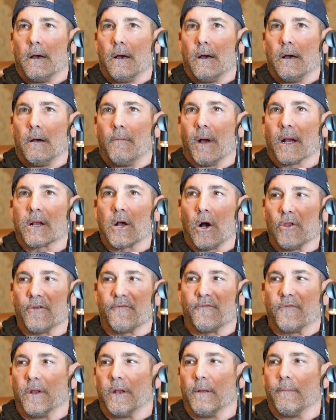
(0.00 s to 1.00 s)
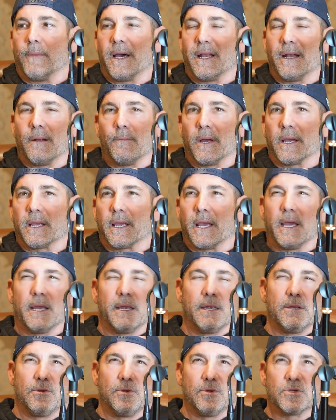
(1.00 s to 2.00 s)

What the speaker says: I called a friend of mine. I'm like, hey,